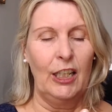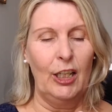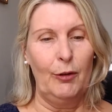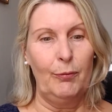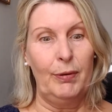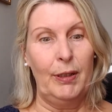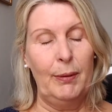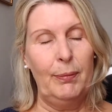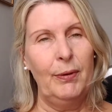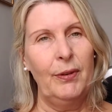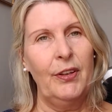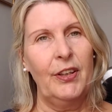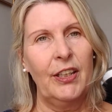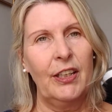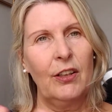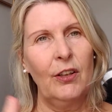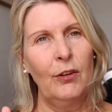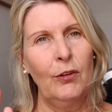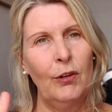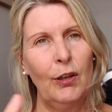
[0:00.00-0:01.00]
People think,
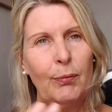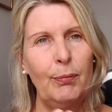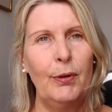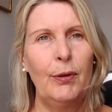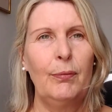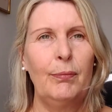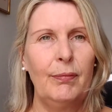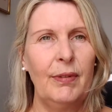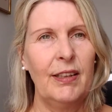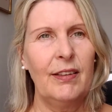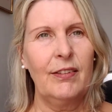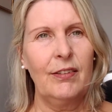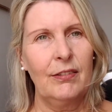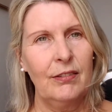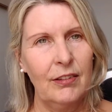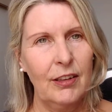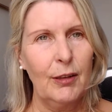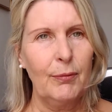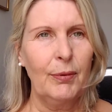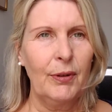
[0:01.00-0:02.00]
oh, I'll put mitts on,
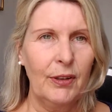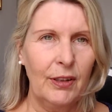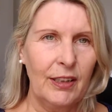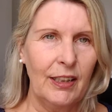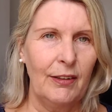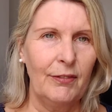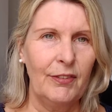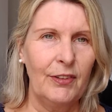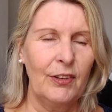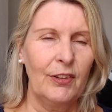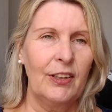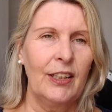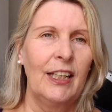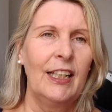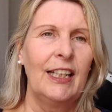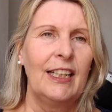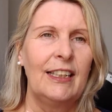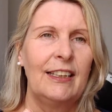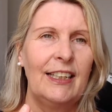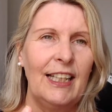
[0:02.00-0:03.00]
I'll put gloves on.
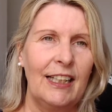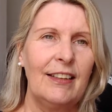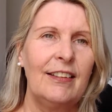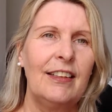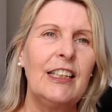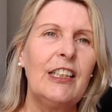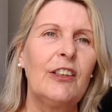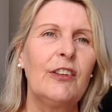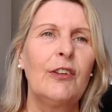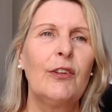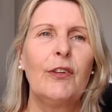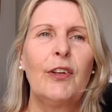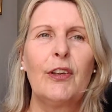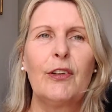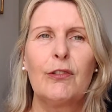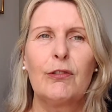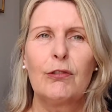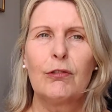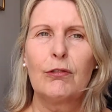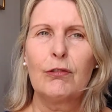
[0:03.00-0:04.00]
Next thing you know, they're
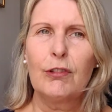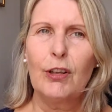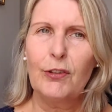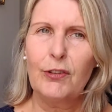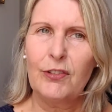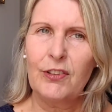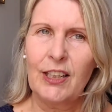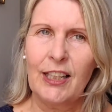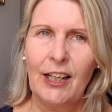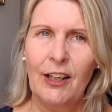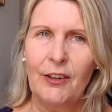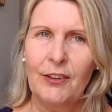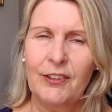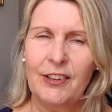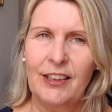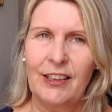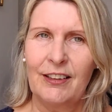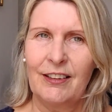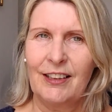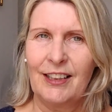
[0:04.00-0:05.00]
roasting hot
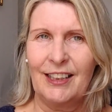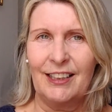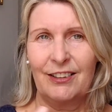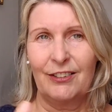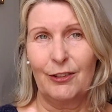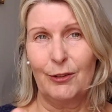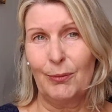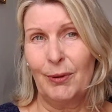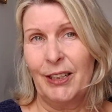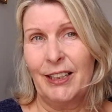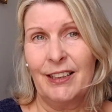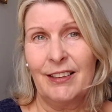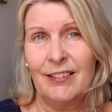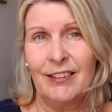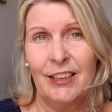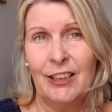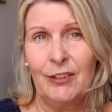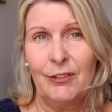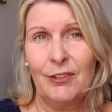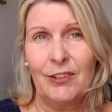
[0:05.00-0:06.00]
here and you're playing a
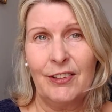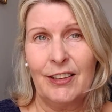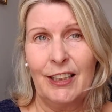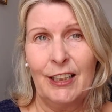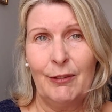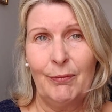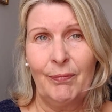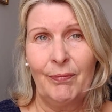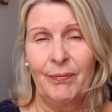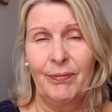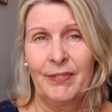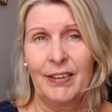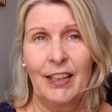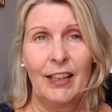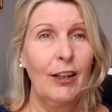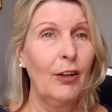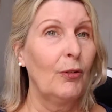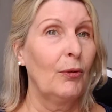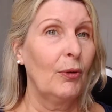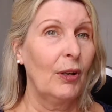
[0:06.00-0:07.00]
dangerous game.
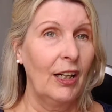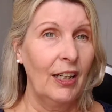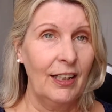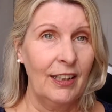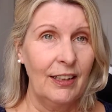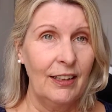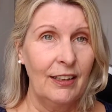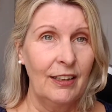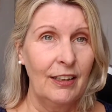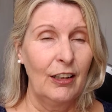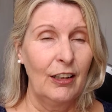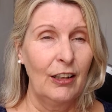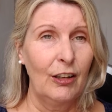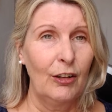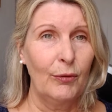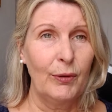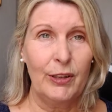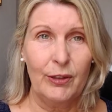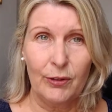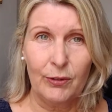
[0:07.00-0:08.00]
Why?
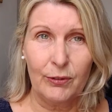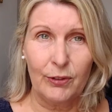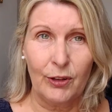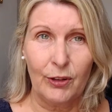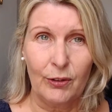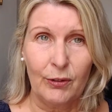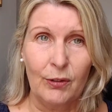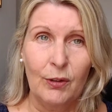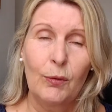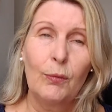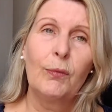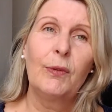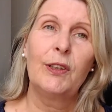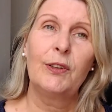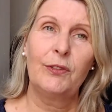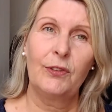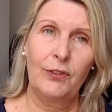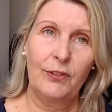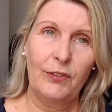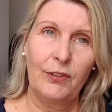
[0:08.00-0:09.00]
We don't know. We
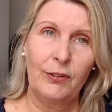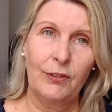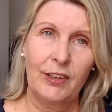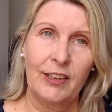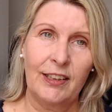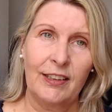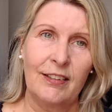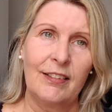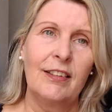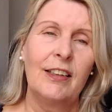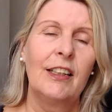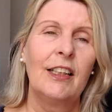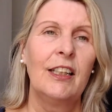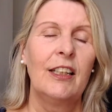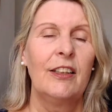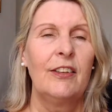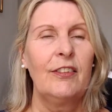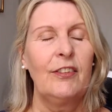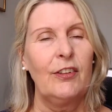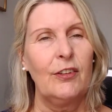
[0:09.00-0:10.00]
just know it is.
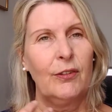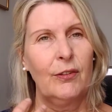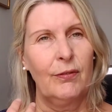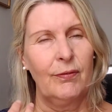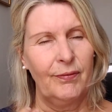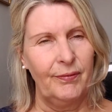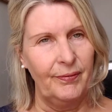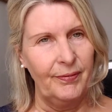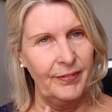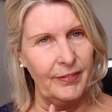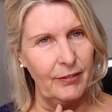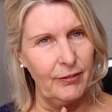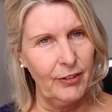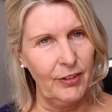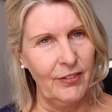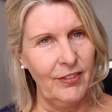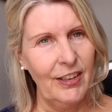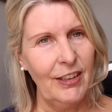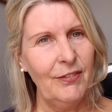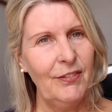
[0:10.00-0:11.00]
So for
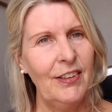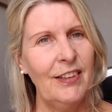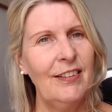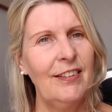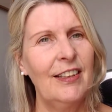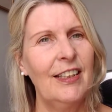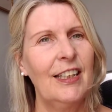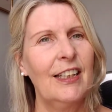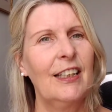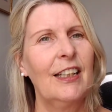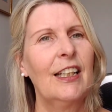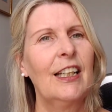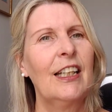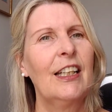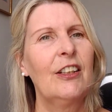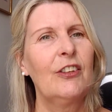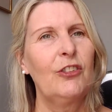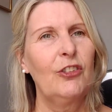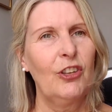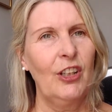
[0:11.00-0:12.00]
safety's sake,
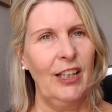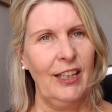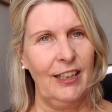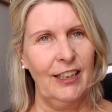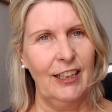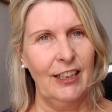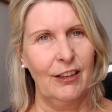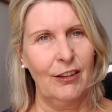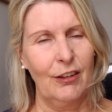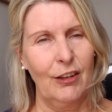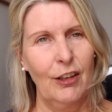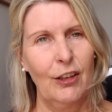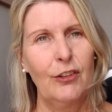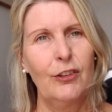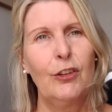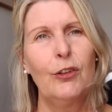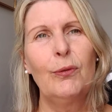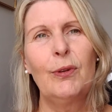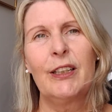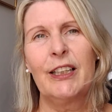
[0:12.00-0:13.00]
check here.
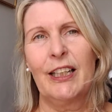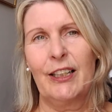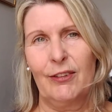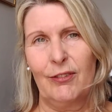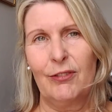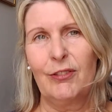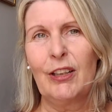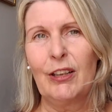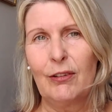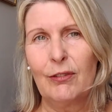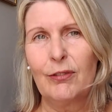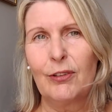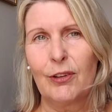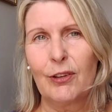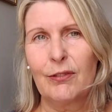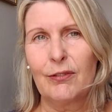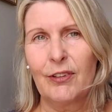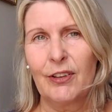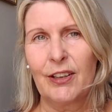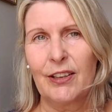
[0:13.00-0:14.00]
You will get a feel for it
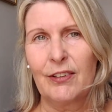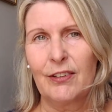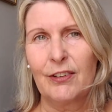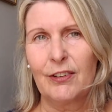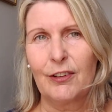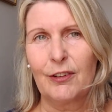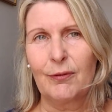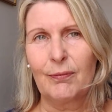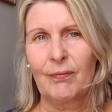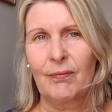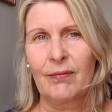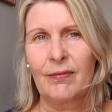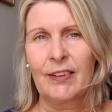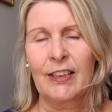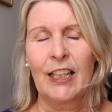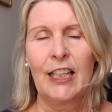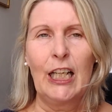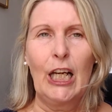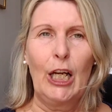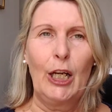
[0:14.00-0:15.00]
very soon.
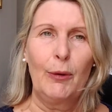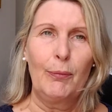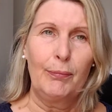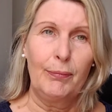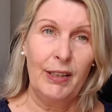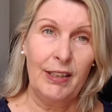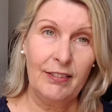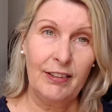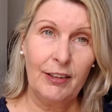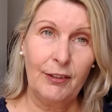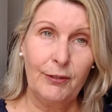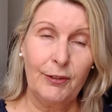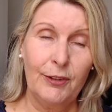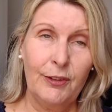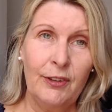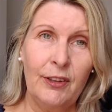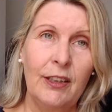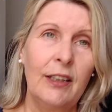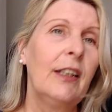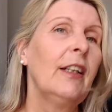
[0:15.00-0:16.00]
Basic
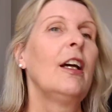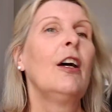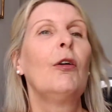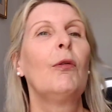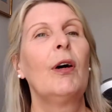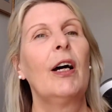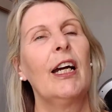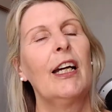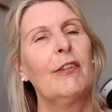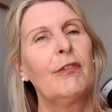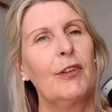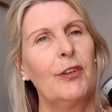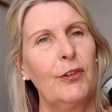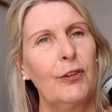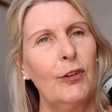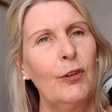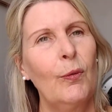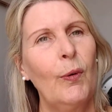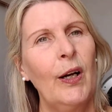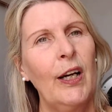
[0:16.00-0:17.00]
rule, whatever
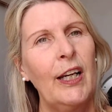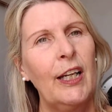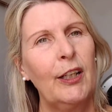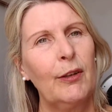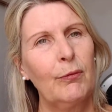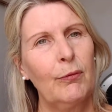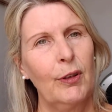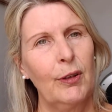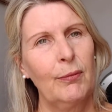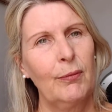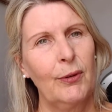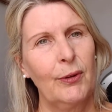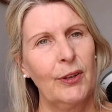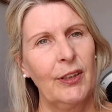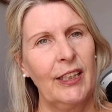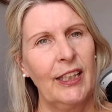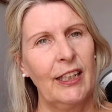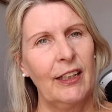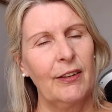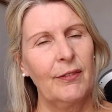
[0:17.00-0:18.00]
you're wearing and one more
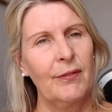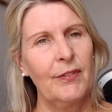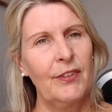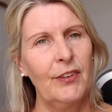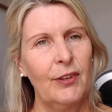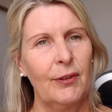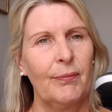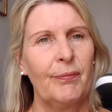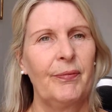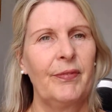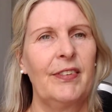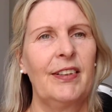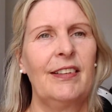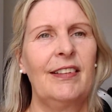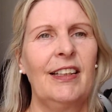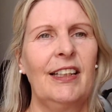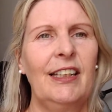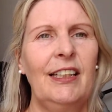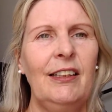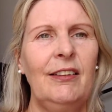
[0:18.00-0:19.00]
layer. So
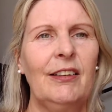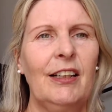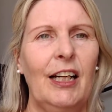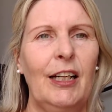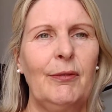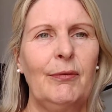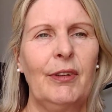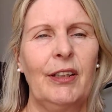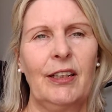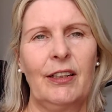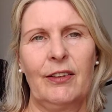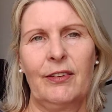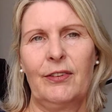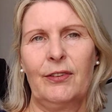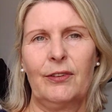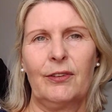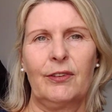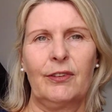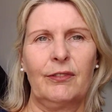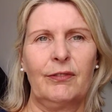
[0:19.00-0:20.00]
today I'm wearing a
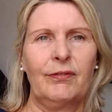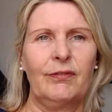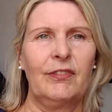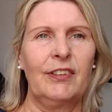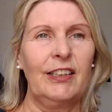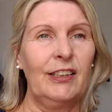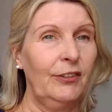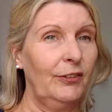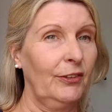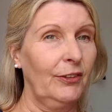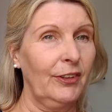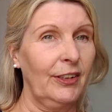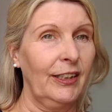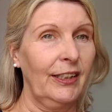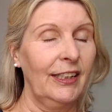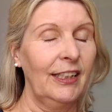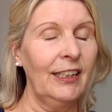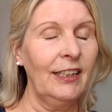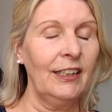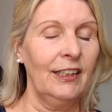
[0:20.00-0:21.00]
sort of t-shirty
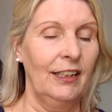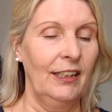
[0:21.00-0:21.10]
thing.